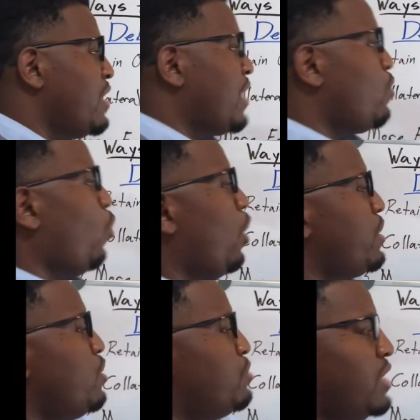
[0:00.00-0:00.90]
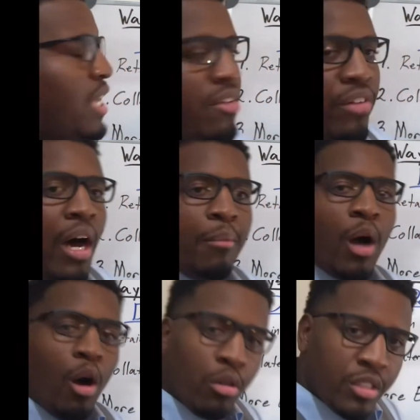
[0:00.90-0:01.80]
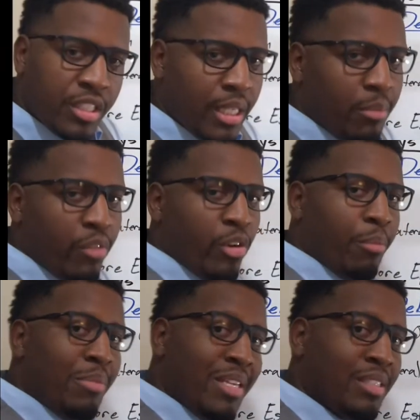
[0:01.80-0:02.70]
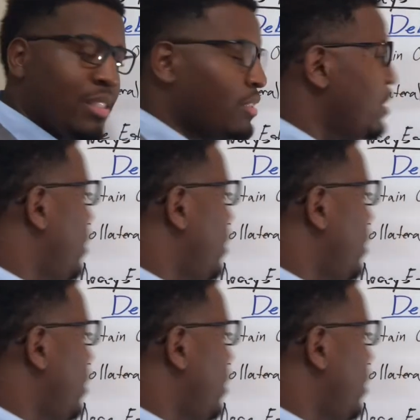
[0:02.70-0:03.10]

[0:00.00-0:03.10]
they want you to give up ownership of your business.